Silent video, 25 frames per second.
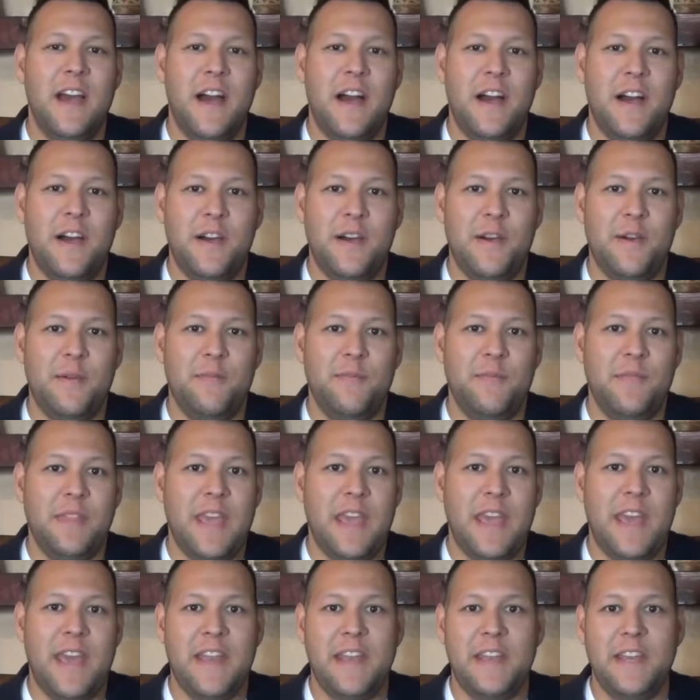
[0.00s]

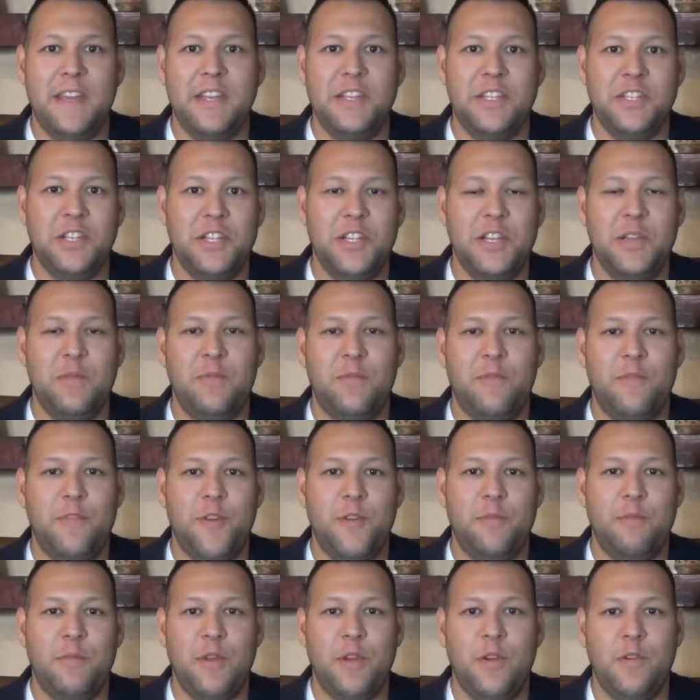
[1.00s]
They had initially
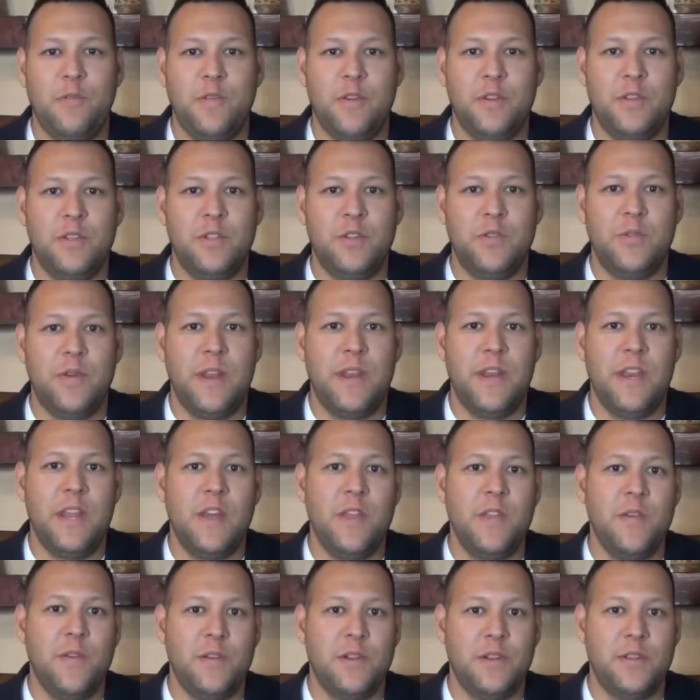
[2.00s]
referred me over to
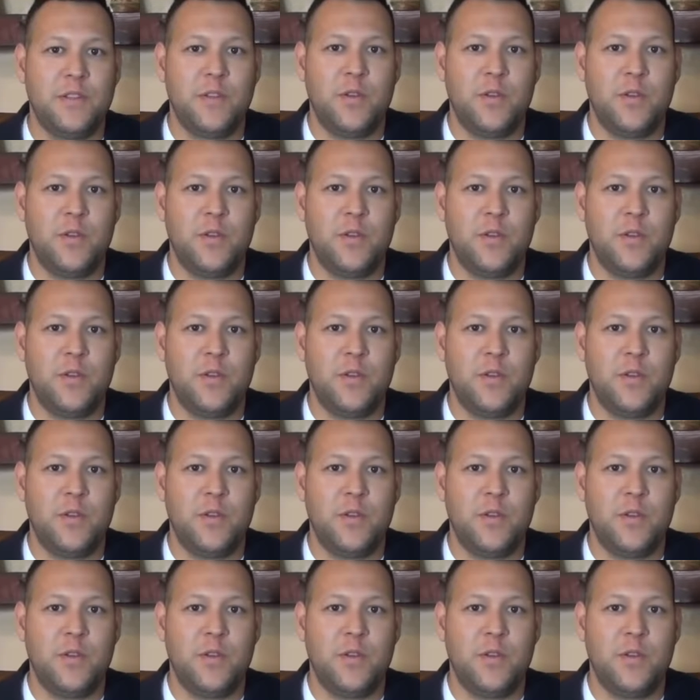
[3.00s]
another